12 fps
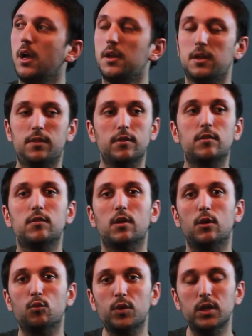Now, this is
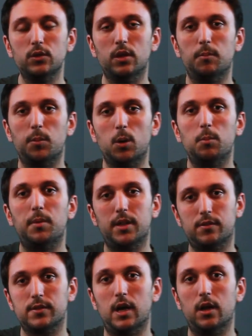a real number, but
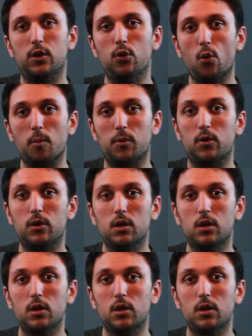it's not normal.